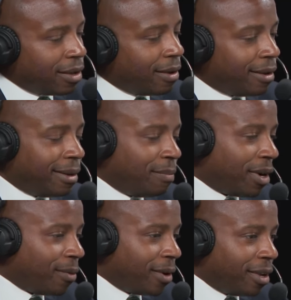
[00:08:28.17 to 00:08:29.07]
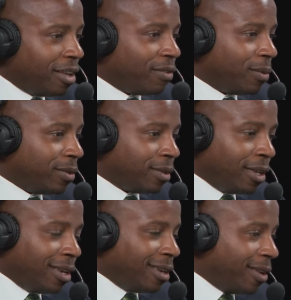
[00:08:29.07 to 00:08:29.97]
and, and by the way, if it was,
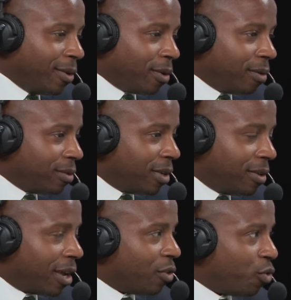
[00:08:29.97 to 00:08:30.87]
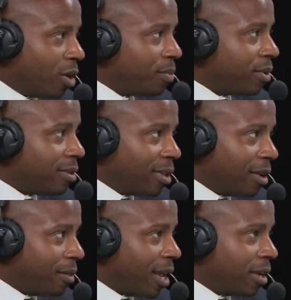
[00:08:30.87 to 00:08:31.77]
you know, Donald Trump, you
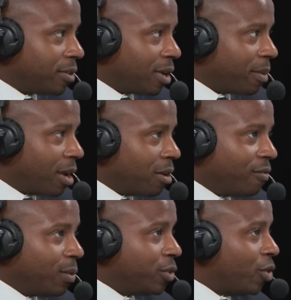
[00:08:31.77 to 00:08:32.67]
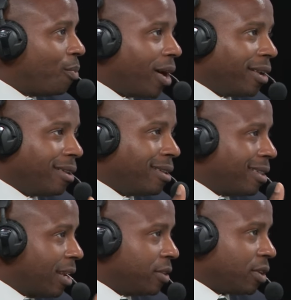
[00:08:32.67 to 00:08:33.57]
know, that needs to come down. If it was Joe Biden,
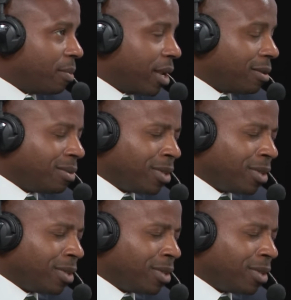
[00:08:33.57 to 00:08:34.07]
that needs to come down. Some